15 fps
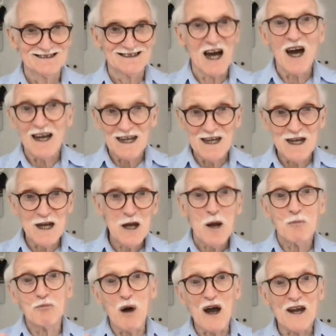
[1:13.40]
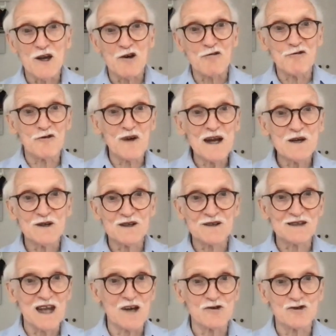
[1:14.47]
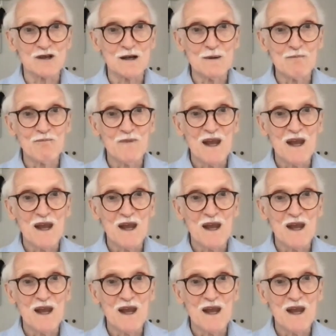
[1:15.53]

i.e. buying your freight, etc.,